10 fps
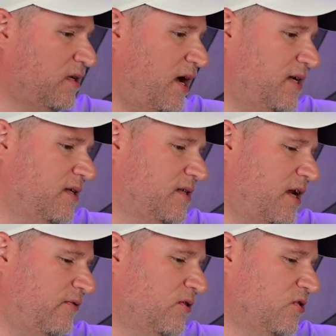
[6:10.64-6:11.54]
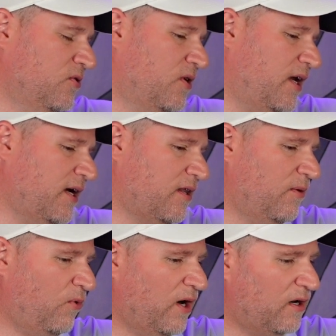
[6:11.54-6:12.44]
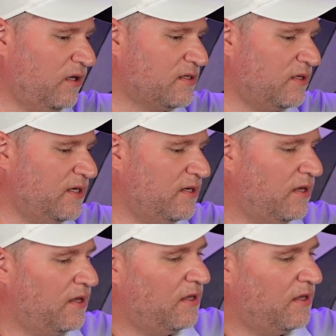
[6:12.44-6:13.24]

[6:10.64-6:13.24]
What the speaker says: nice is that if you do connect them wirelessly,